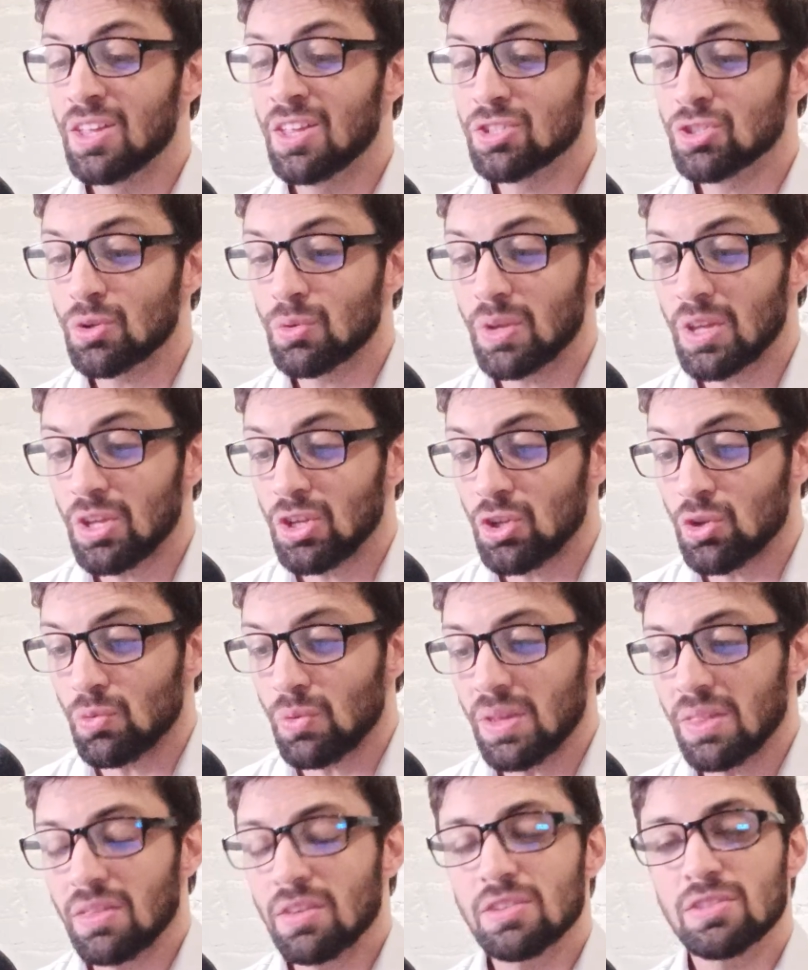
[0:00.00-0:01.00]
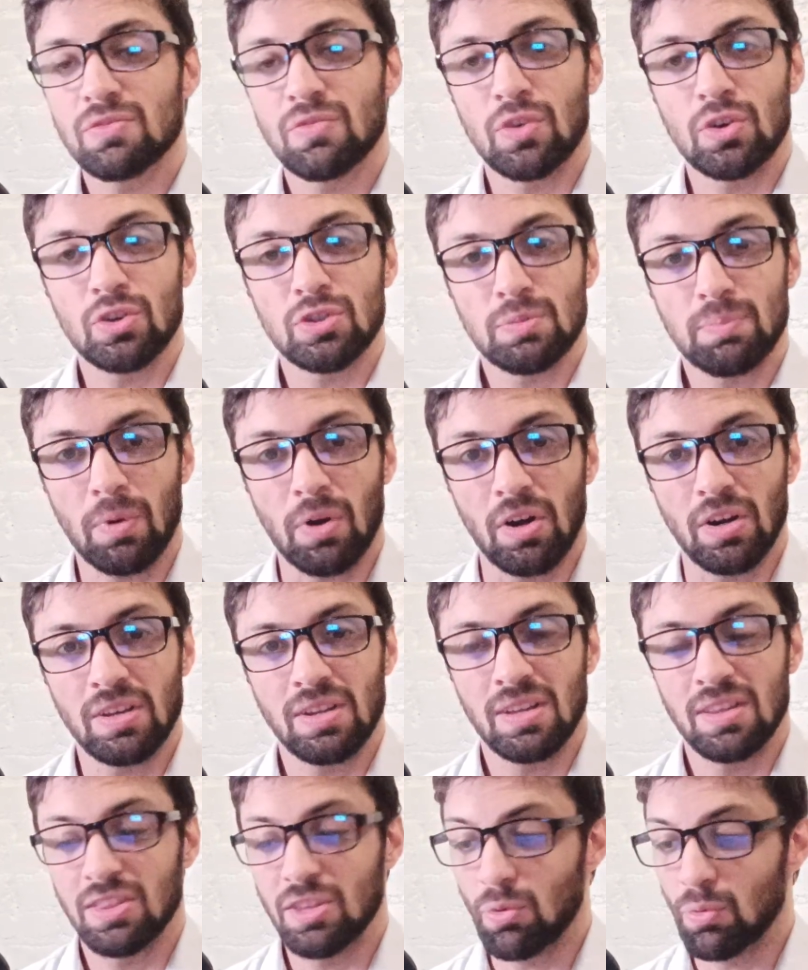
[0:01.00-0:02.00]
So you read this first
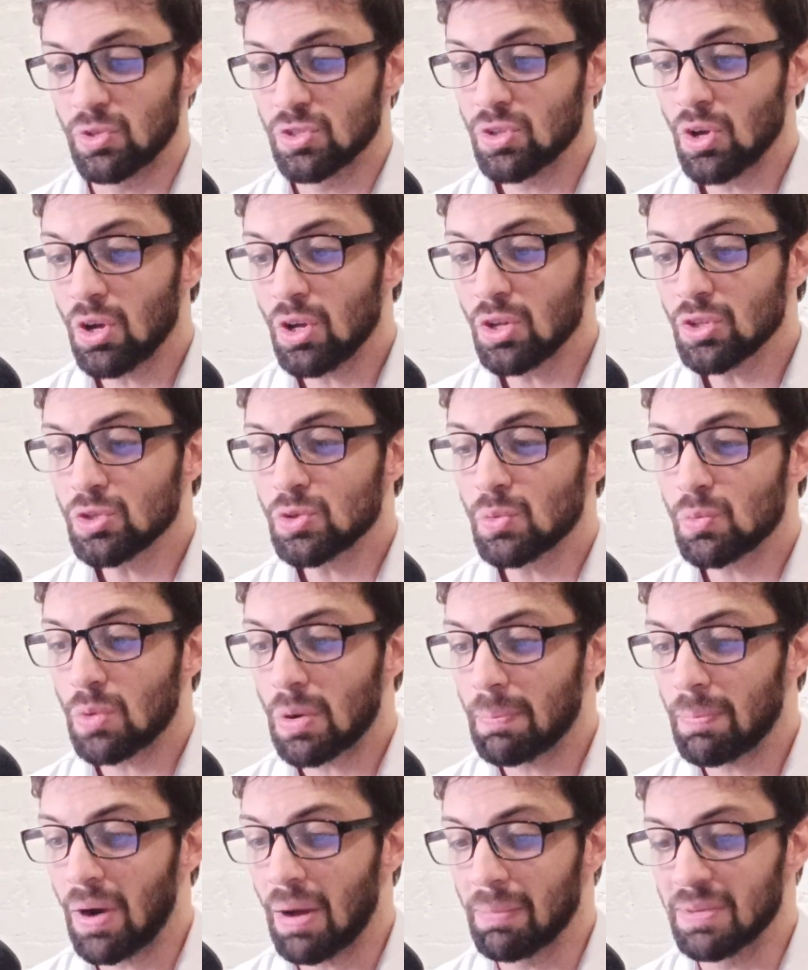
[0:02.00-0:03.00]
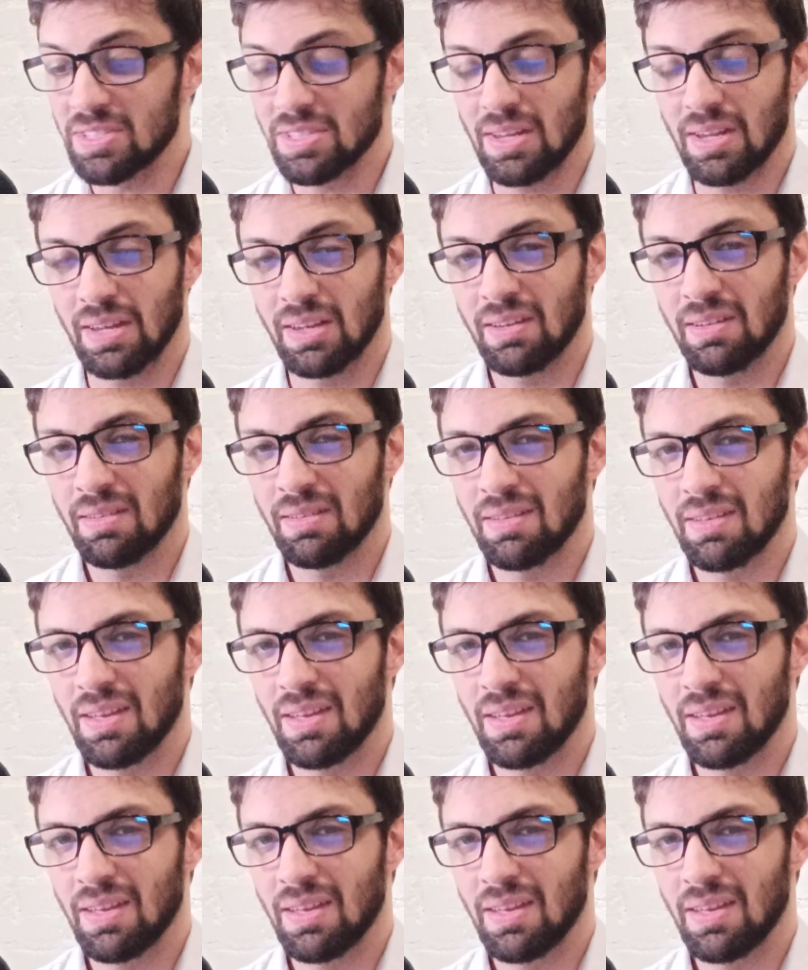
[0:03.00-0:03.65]
part, the results were promising,